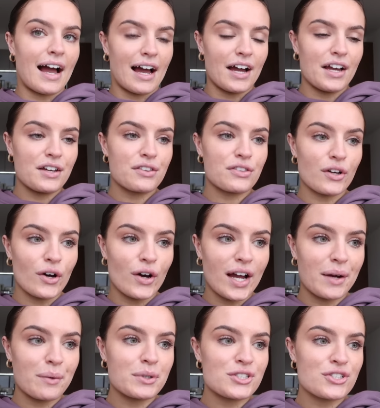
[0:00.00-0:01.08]
I thought
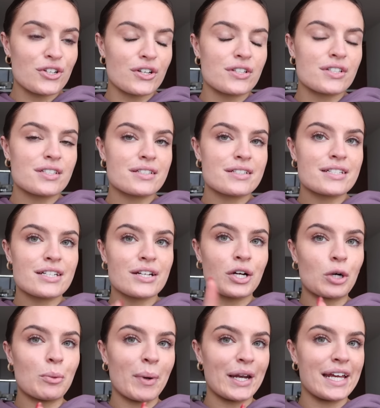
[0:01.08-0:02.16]
I would just
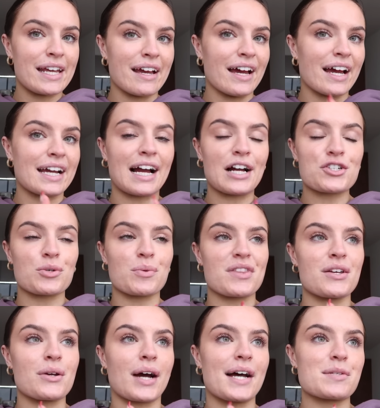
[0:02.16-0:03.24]
come on here and catch up
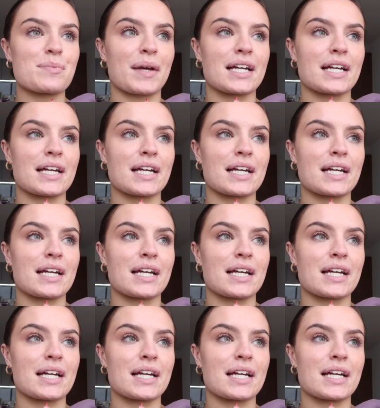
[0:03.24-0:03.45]
with you guys,